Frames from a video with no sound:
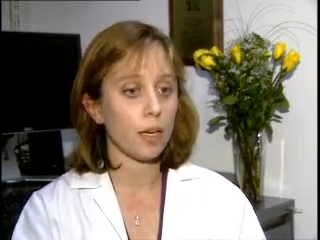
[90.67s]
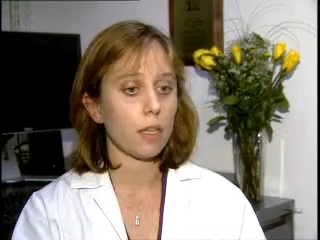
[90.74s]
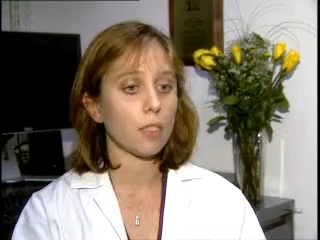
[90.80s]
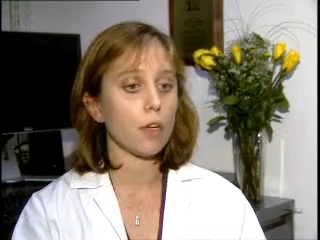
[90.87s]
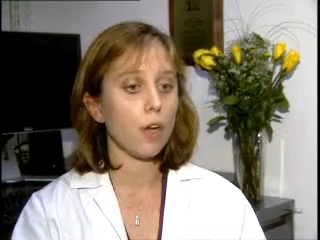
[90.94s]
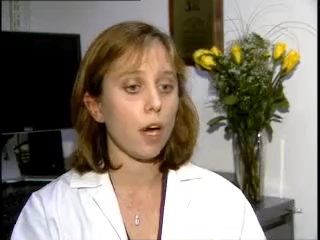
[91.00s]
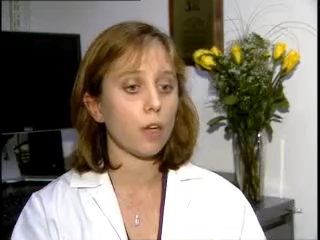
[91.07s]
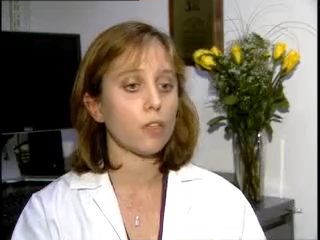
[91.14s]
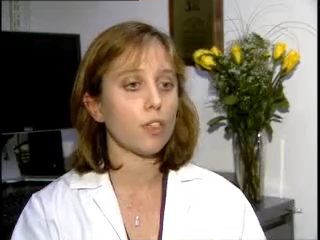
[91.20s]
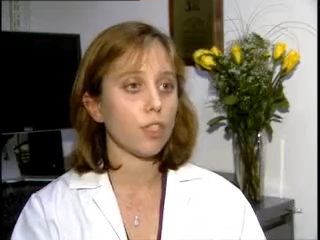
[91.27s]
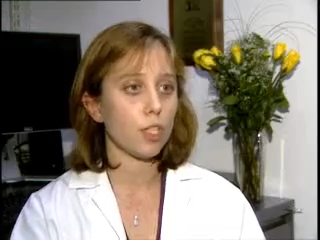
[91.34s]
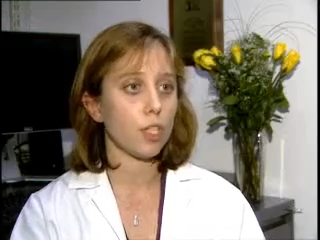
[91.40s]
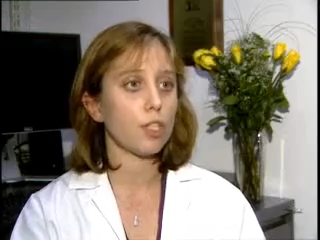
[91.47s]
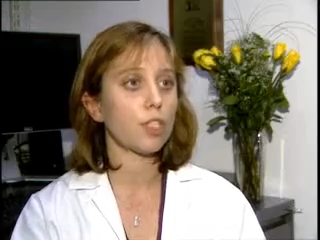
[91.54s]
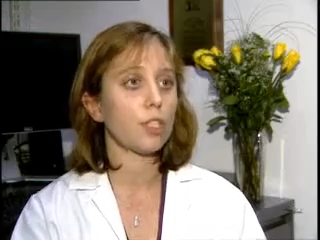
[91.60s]
that it's not
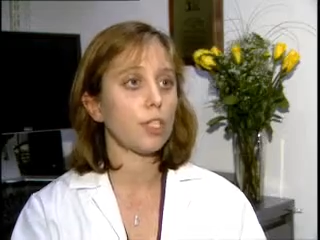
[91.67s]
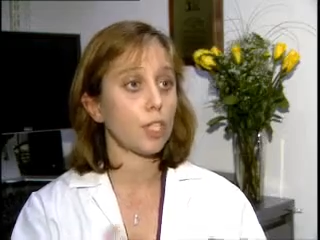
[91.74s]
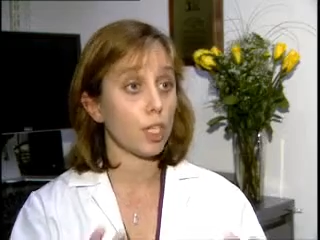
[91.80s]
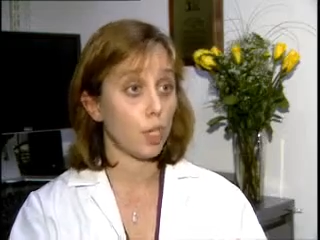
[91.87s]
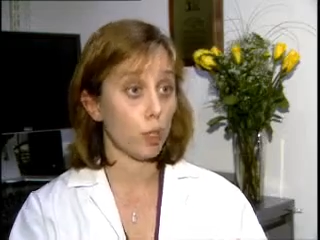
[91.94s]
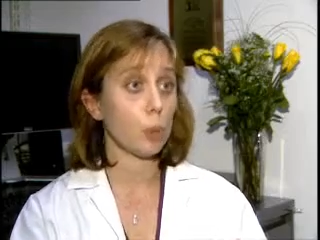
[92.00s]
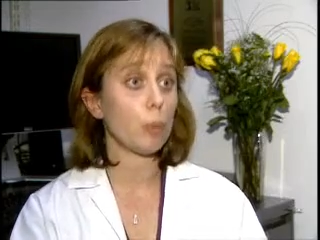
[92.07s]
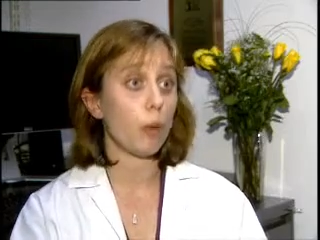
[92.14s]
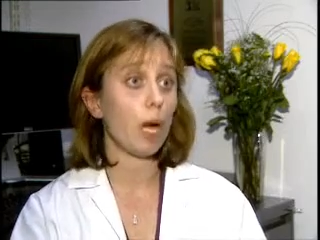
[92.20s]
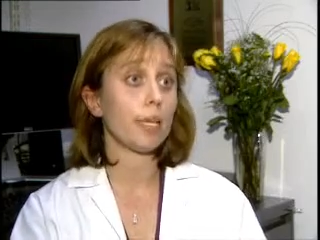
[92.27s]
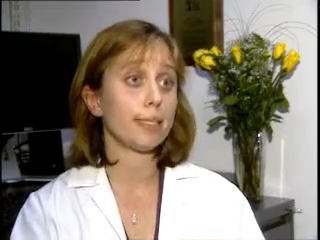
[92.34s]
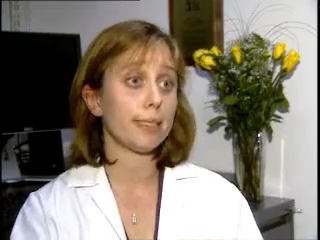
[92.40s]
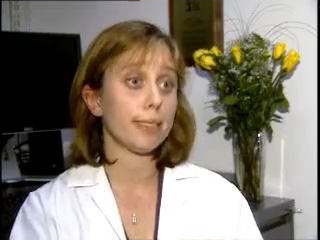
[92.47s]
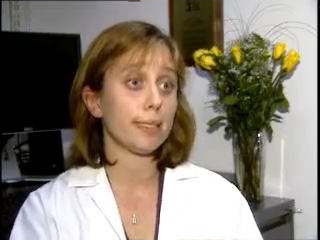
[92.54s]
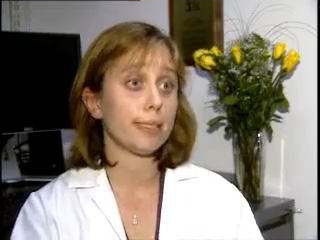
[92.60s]
just an acute
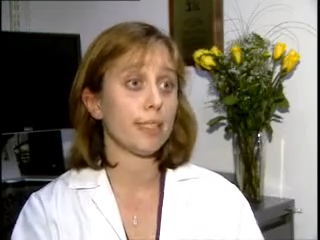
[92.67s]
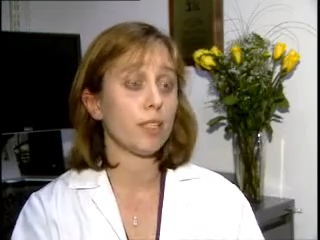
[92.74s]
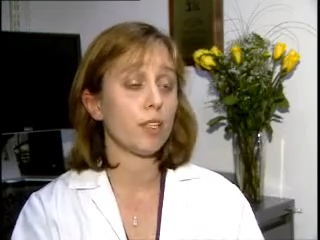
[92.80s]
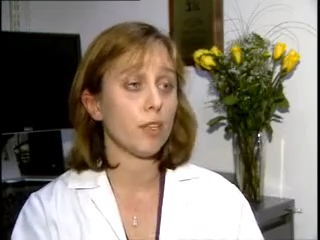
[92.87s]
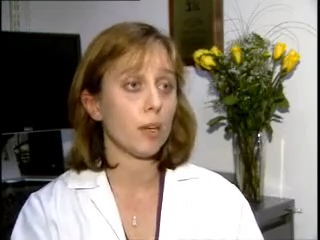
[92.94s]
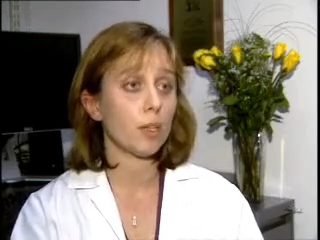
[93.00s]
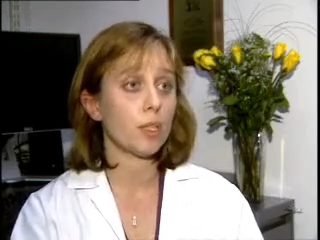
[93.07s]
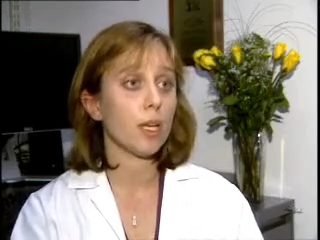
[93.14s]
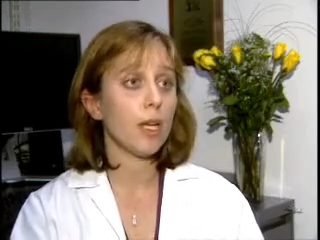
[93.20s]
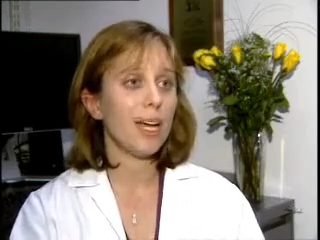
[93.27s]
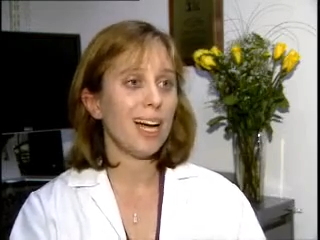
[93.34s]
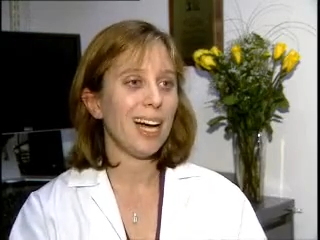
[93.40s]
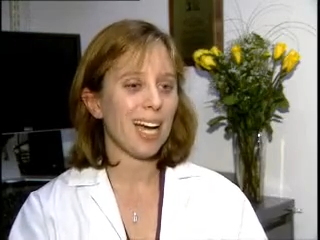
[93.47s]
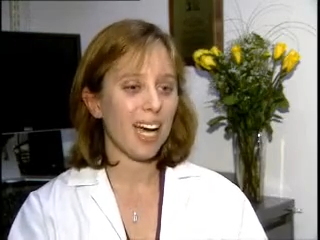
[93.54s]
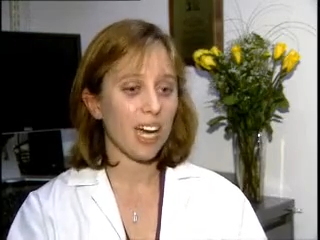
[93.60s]
process, that there's
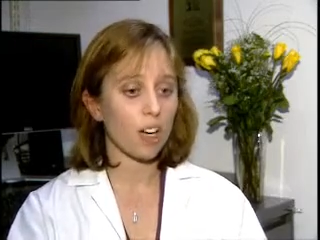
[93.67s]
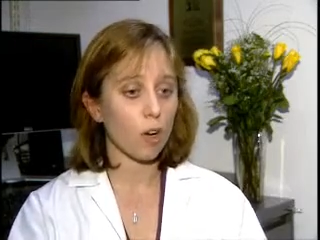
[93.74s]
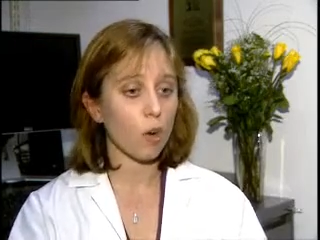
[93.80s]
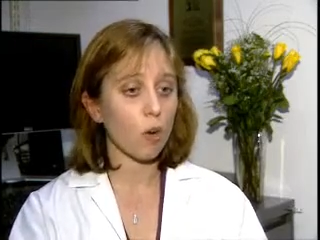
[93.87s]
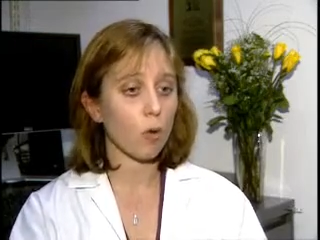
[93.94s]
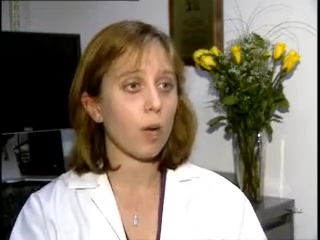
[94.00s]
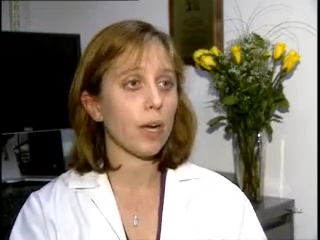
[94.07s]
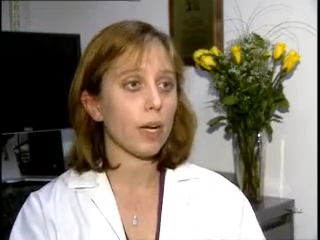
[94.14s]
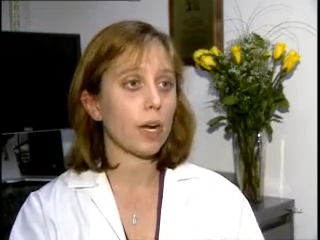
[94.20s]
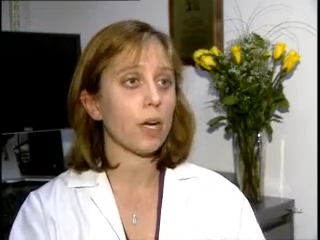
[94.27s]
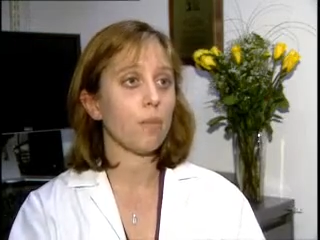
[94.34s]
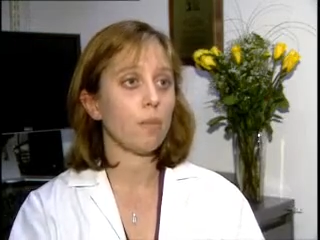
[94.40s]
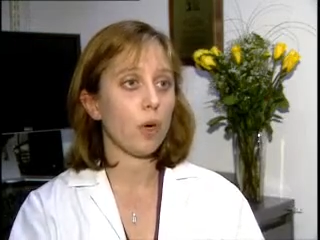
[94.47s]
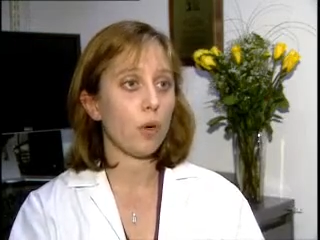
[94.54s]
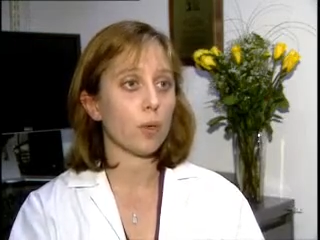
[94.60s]
a kind of
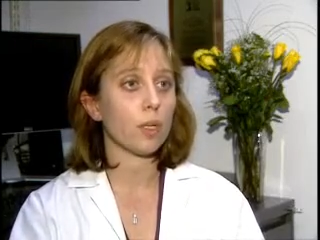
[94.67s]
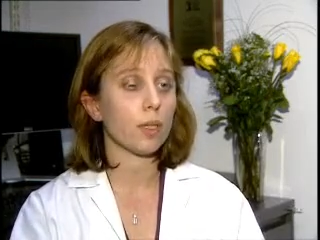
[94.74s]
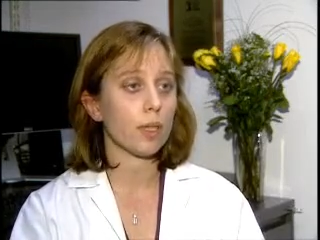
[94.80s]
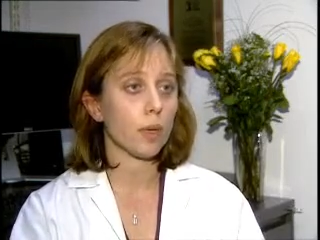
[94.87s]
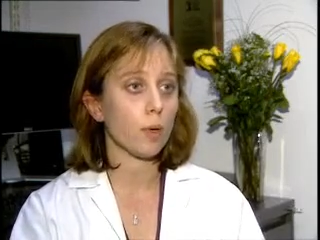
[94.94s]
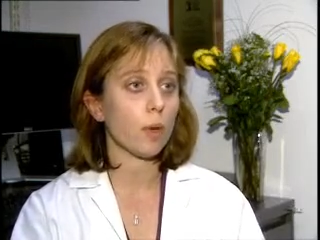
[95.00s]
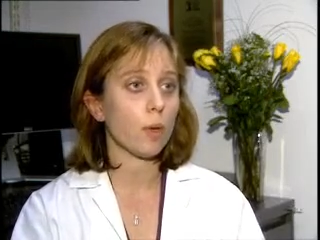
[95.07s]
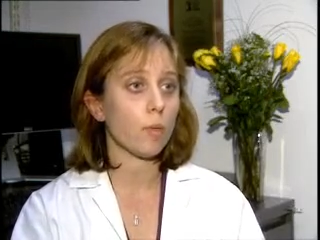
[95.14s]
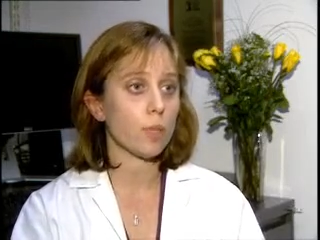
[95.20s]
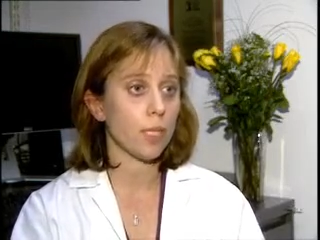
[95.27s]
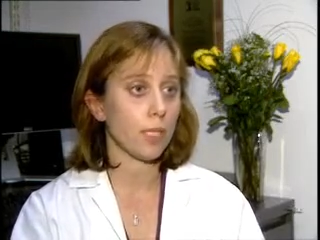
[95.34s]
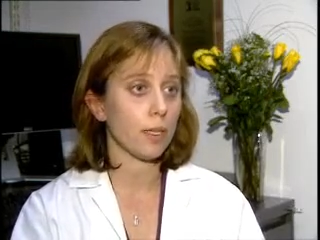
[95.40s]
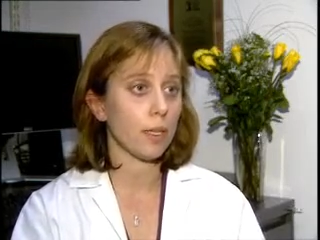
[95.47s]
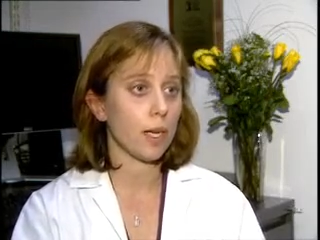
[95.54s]
chronic component that creeps in